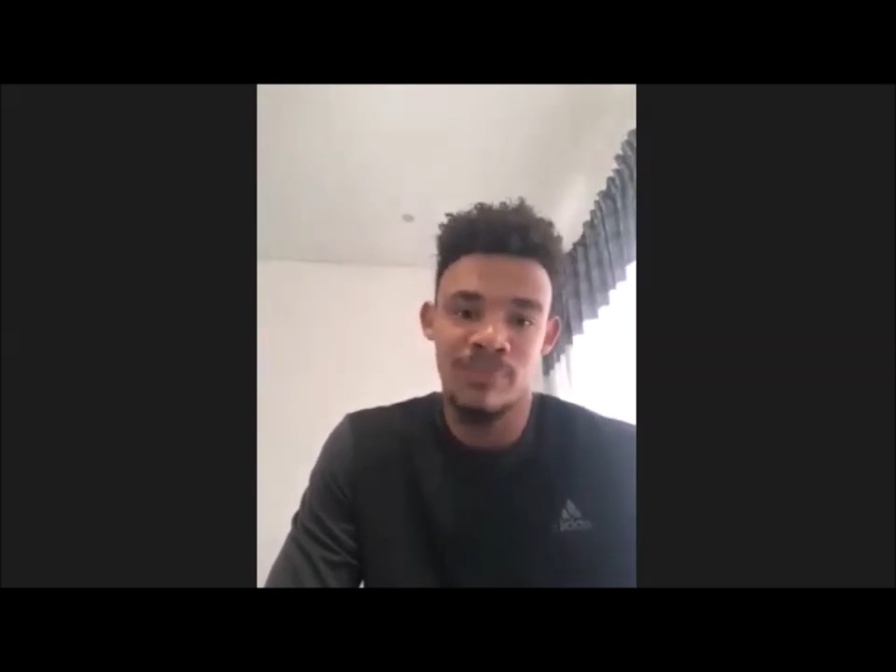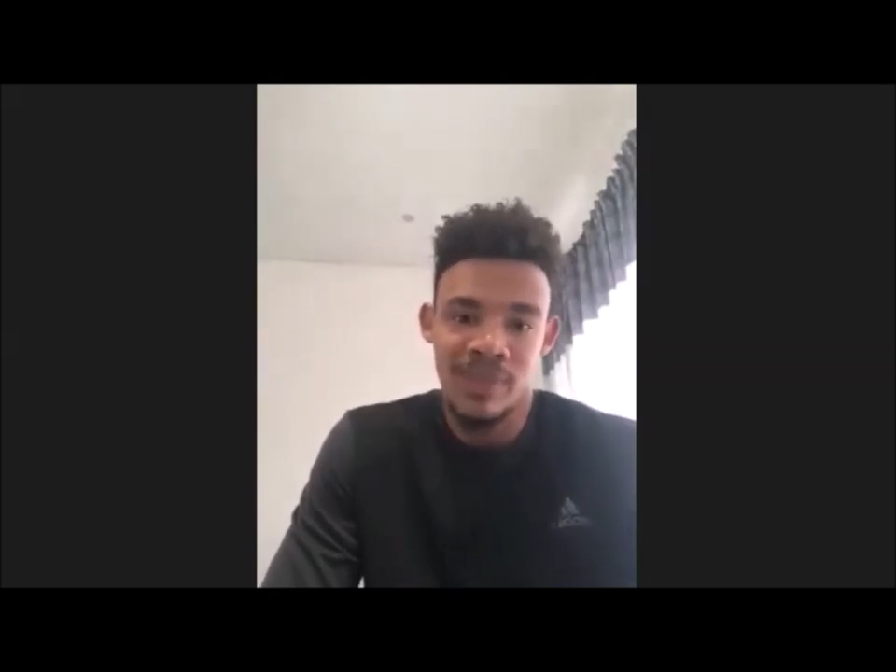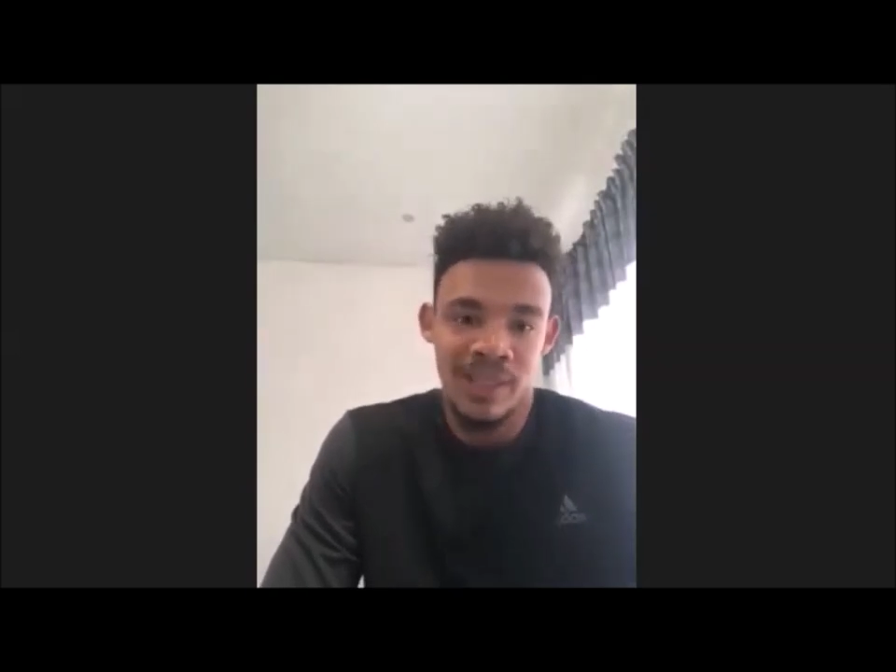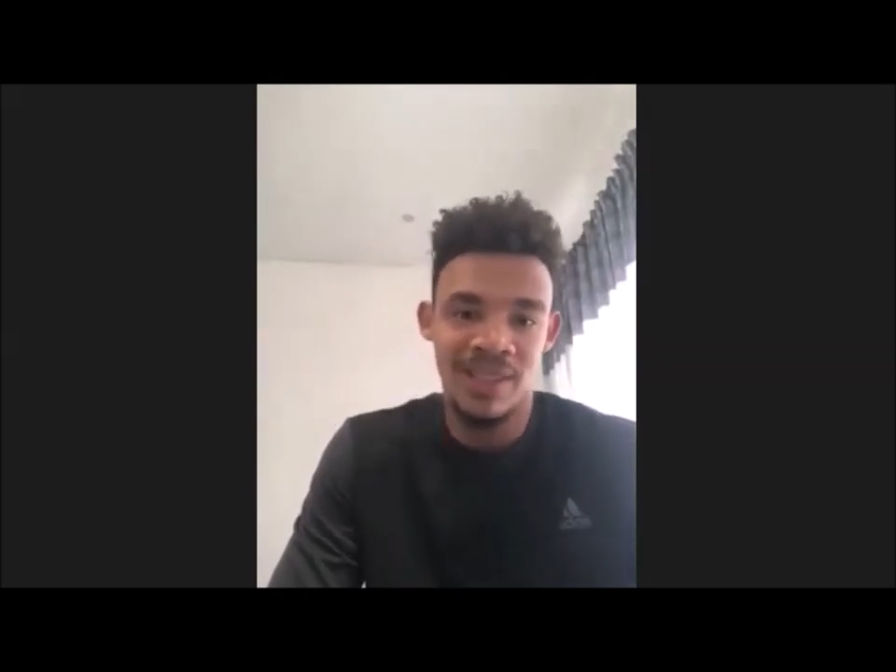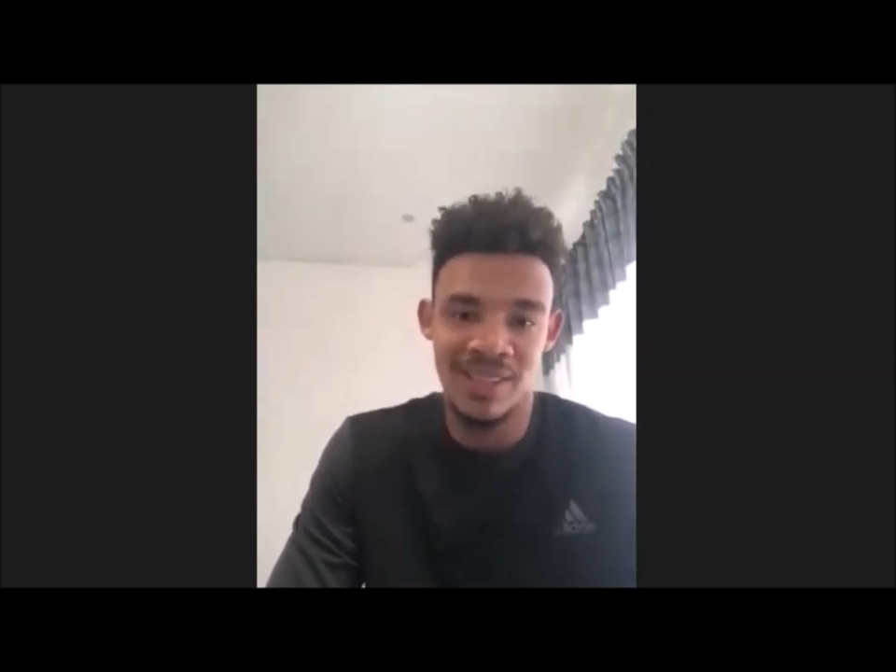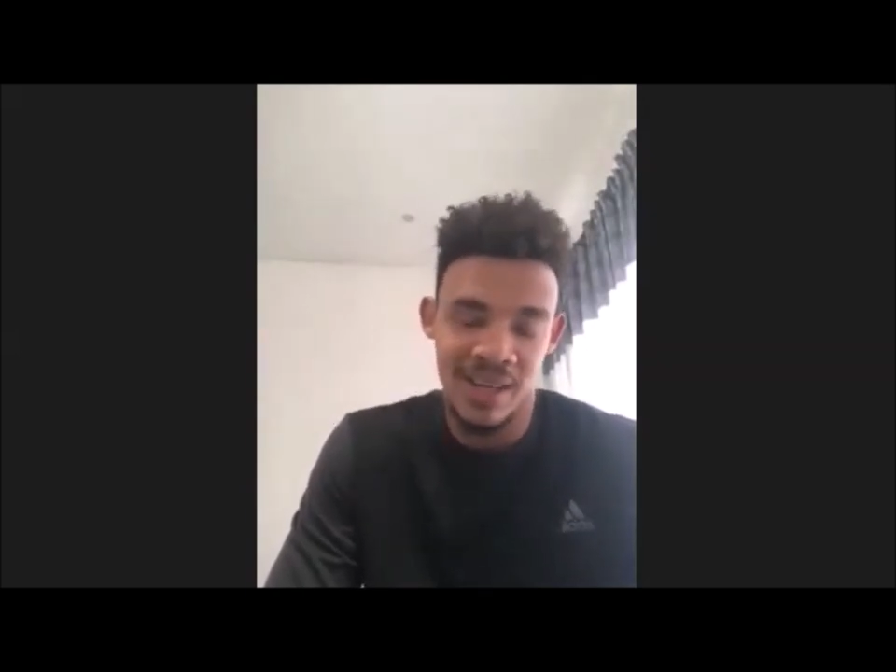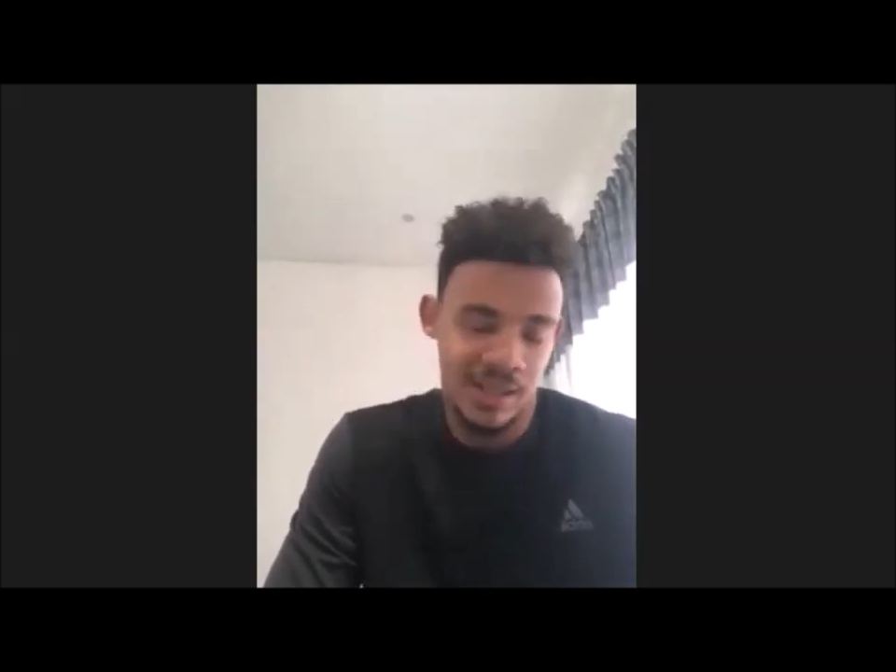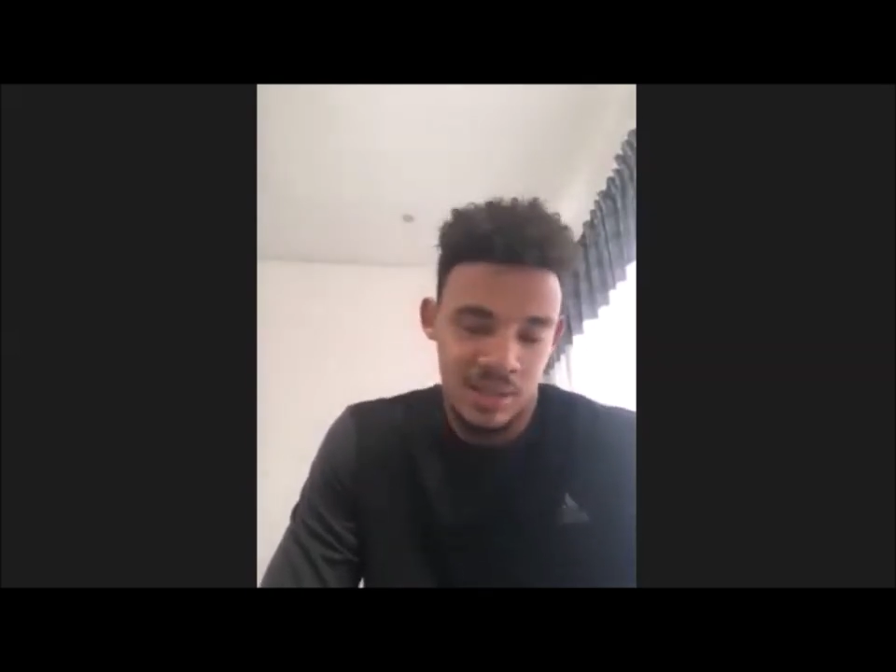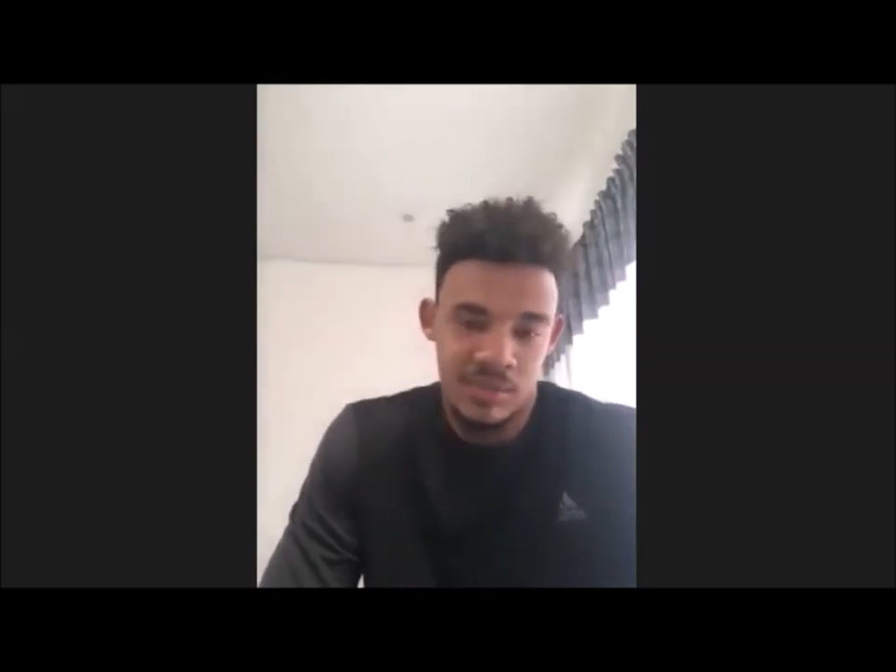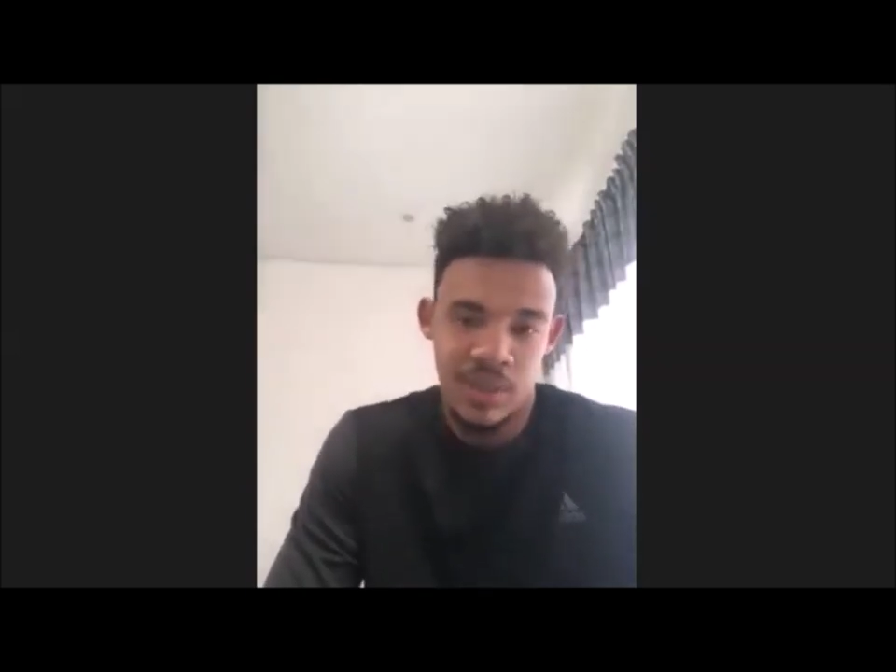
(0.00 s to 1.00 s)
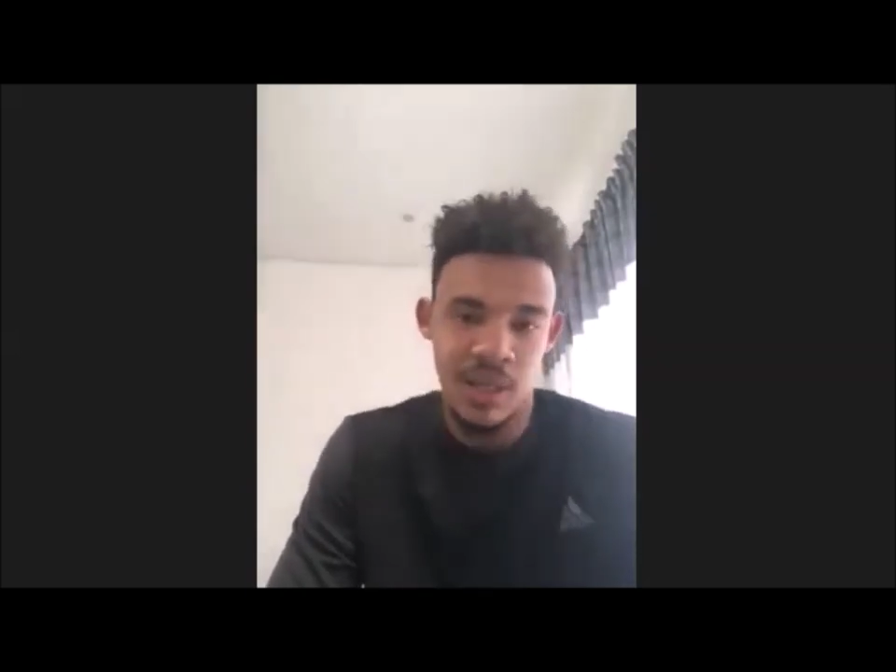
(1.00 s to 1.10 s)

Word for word: the streets, yeah.